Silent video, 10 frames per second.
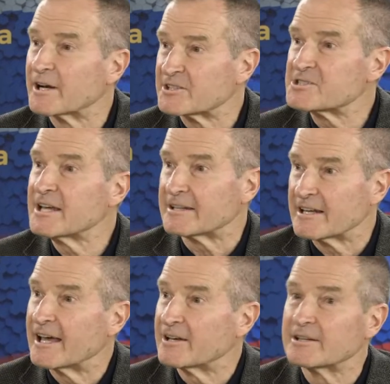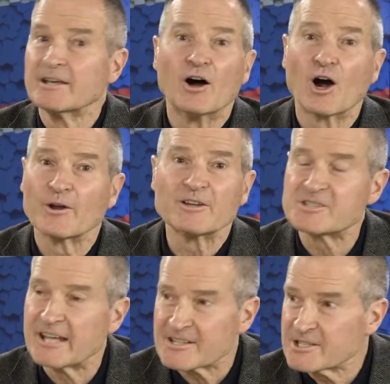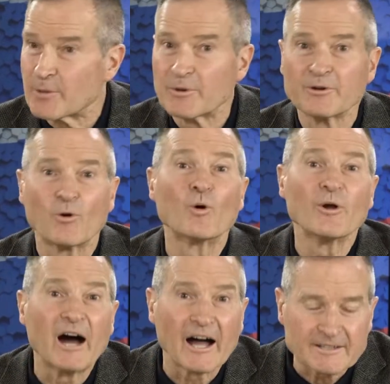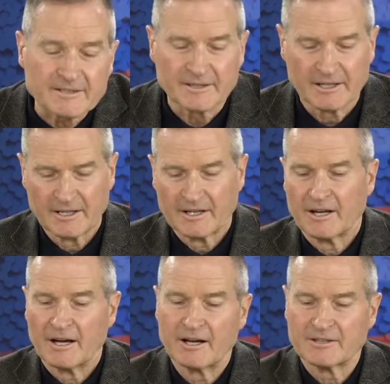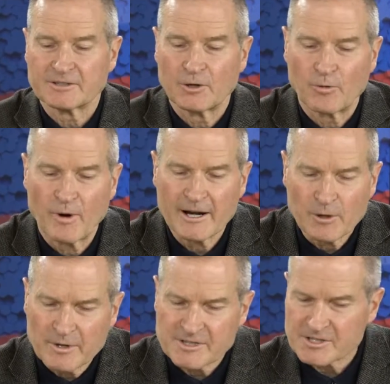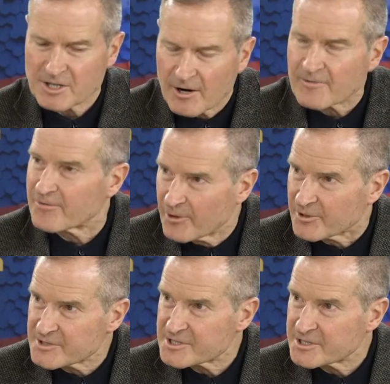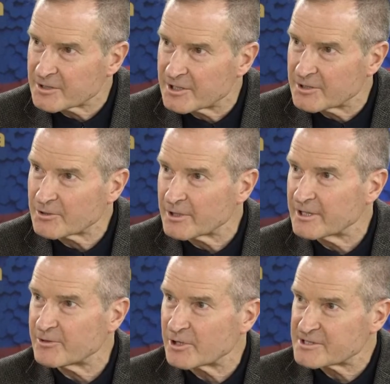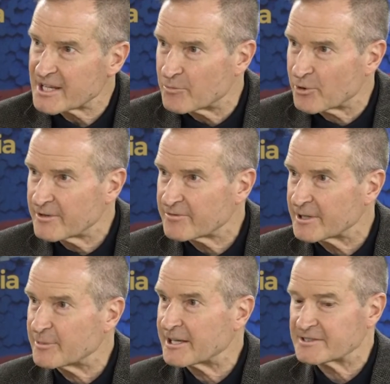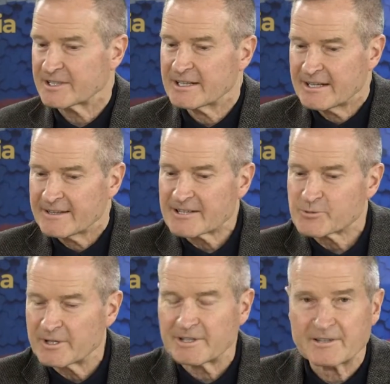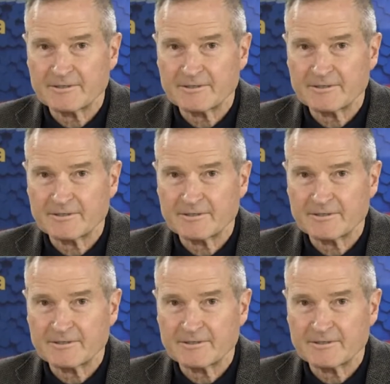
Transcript: extent, and are his days numbered or not? So why don't we start first, Yuri, if you could say briefly, because that's what